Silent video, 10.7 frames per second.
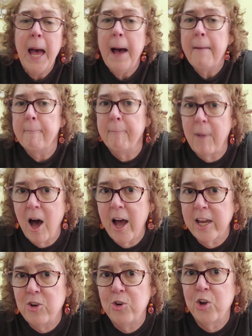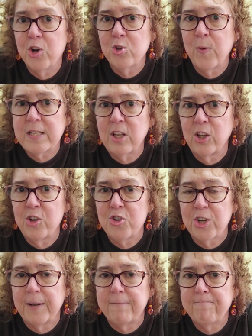My New Year's
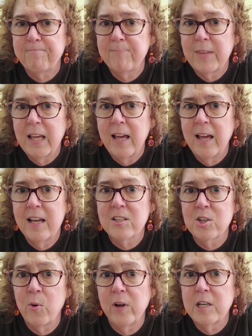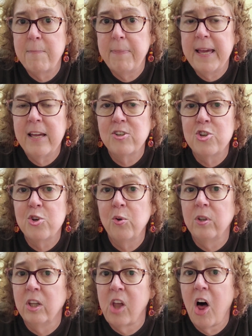resolution is going to be to
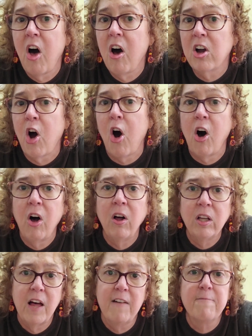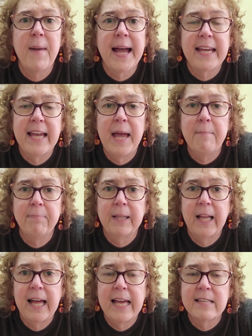log all of my
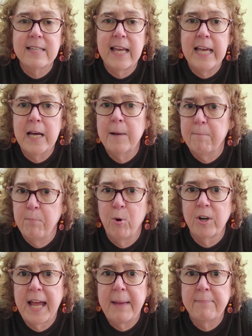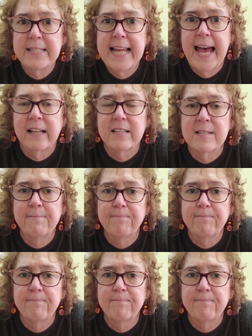gameplays in Board Game Stats.